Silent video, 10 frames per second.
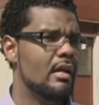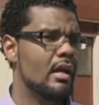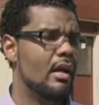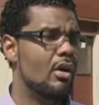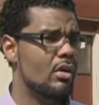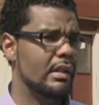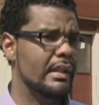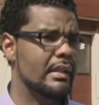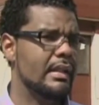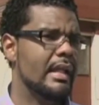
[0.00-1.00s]
uh,
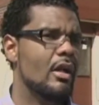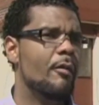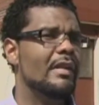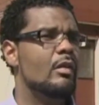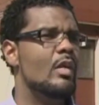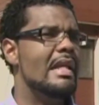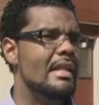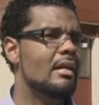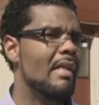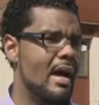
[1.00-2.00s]
early and hopefully weed
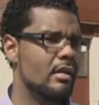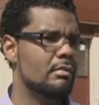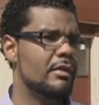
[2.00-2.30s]
them out